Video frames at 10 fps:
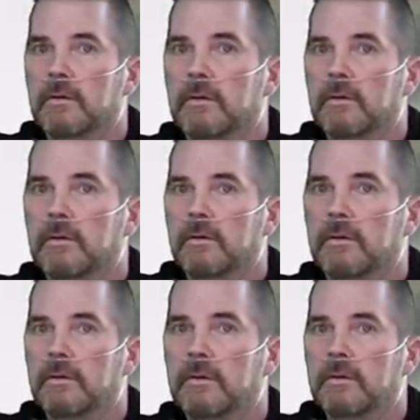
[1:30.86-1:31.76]

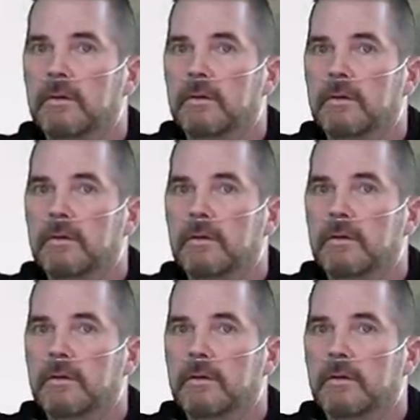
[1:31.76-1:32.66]

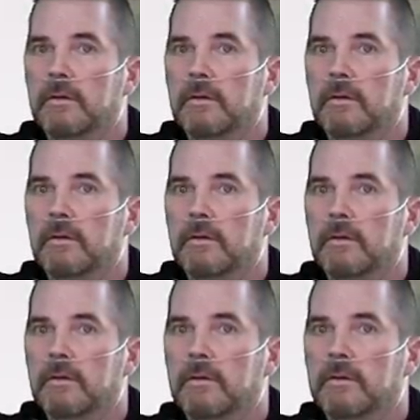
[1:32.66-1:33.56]

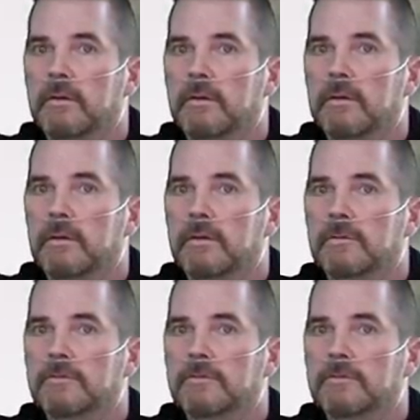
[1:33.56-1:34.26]
[no speech]